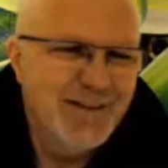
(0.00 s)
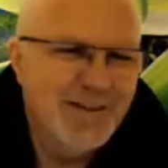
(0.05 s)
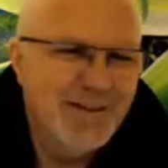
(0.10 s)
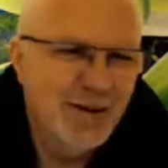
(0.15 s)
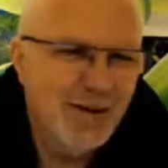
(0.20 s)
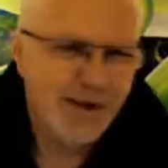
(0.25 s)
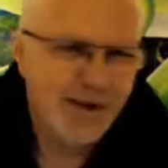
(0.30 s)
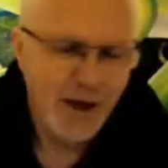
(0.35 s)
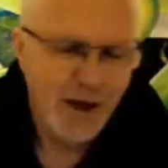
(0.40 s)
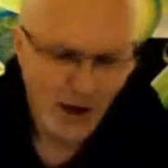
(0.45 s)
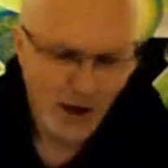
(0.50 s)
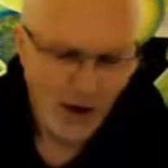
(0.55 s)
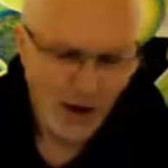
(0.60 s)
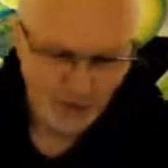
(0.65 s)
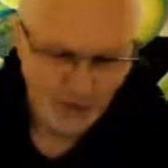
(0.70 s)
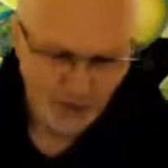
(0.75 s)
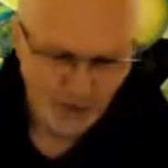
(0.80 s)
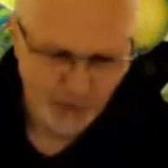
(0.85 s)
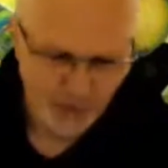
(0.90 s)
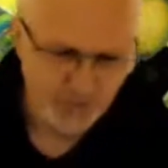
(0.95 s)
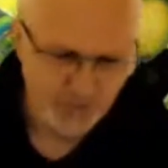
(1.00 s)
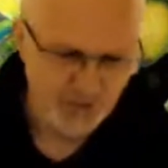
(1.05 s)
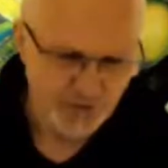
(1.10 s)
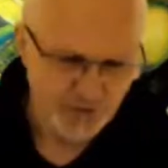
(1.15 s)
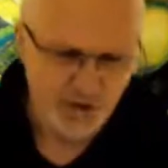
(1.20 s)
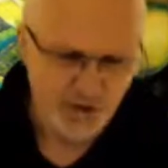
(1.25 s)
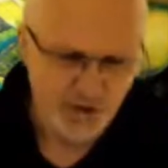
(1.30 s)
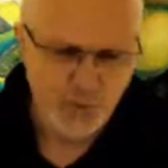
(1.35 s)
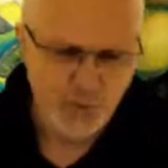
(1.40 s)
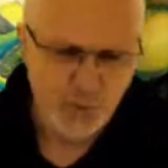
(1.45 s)
Okay, I'm not quite finished.
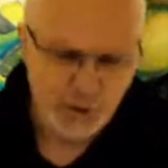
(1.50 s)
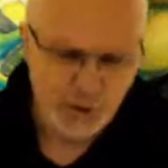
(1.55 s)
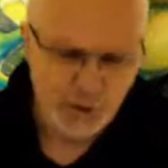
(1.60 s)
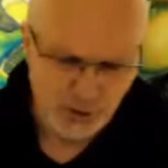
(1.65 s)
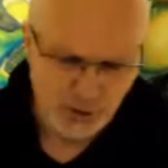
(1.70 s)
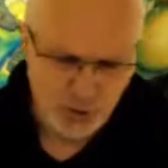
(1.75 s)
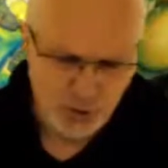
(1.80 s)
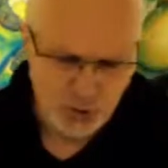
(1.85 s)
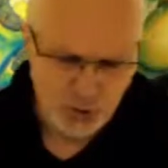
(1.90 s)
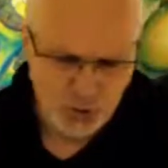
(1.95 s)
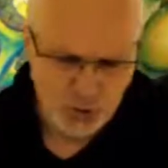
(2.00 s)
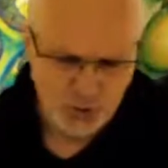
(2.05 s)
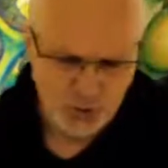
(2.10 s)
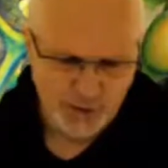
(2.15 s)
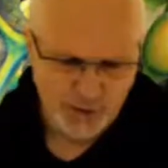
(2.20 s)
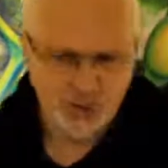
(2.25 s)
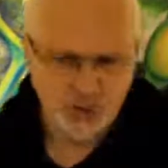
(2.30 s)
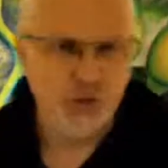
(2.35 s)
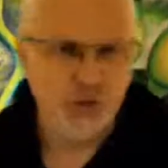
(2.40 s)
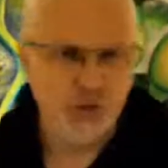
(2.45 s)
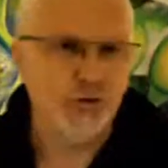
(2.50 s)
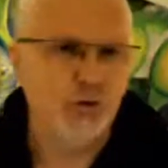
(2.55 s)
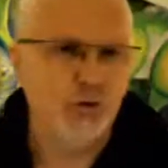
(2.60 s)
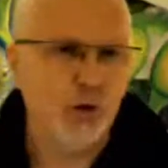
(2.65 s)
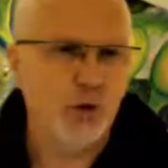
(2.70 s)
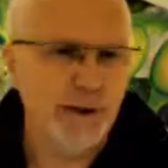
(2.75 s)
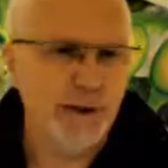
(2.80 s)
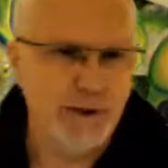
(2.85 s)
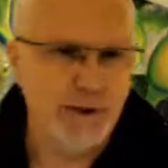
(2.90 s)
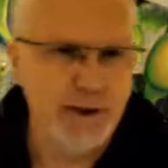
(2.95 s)
I have one short
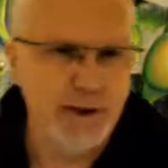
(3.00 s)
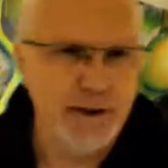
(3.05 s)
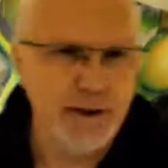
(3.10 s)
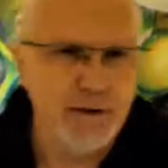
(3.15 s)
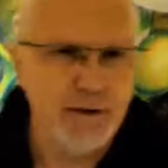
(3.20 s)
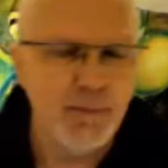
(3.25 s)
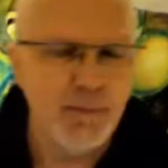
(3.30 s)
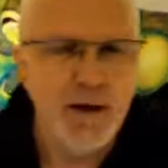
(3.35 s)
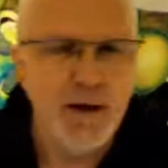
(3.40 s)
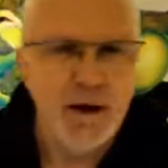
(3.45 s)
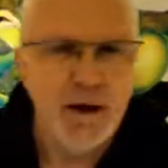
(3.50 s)
story at the end.